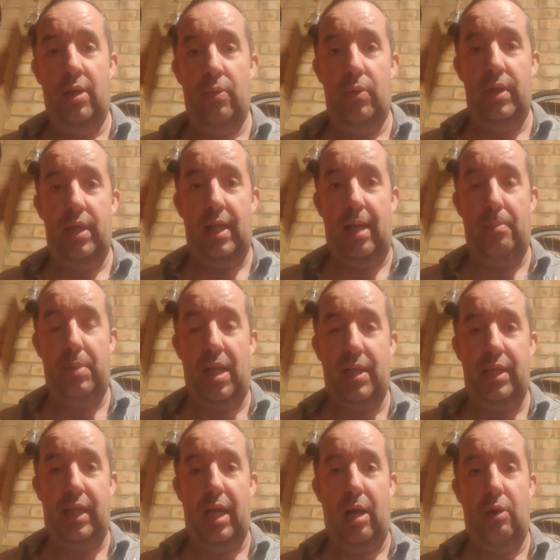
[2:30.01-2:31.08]
when that
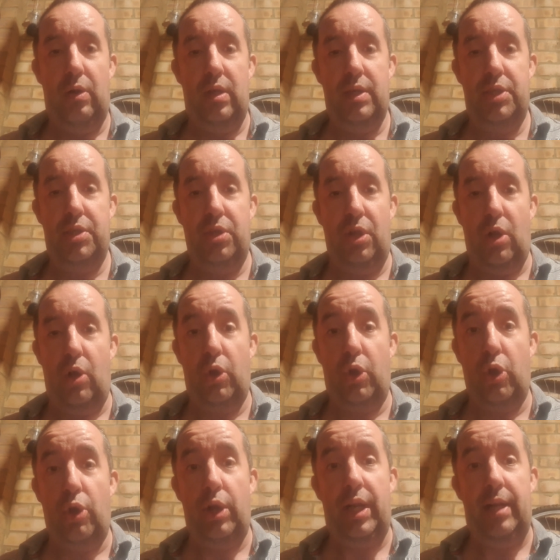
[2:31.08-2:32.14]
bloody coalition lot
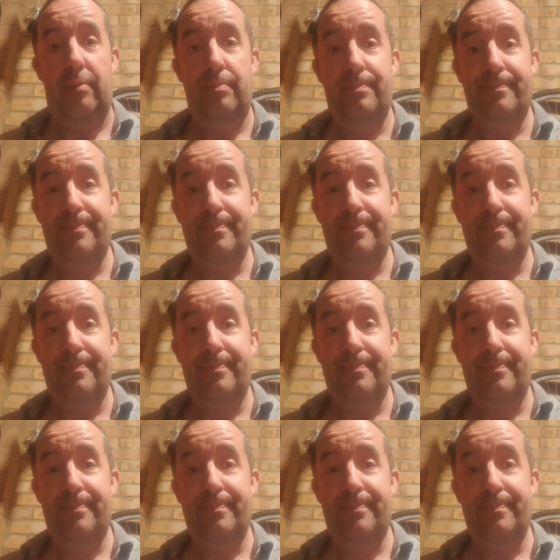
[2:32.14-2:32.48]
got in,